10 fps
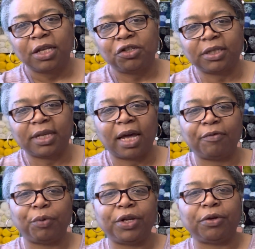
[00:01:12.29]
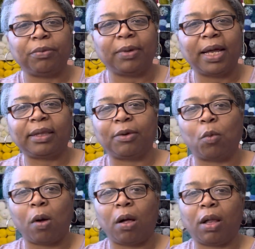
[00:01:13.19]
just kind of redo, not the
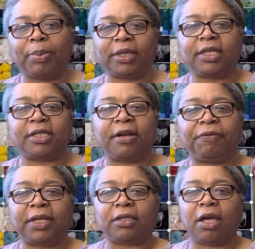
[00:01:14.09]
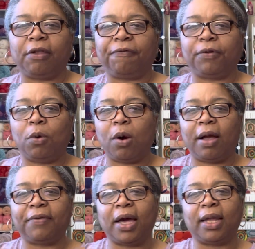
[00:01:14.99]
wall, but the stuff that's on the floor.
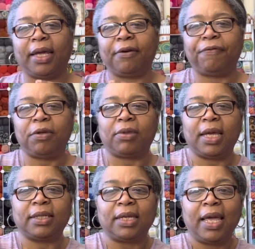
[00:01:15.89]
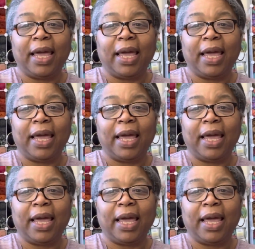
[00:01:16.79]
I've got like a few things.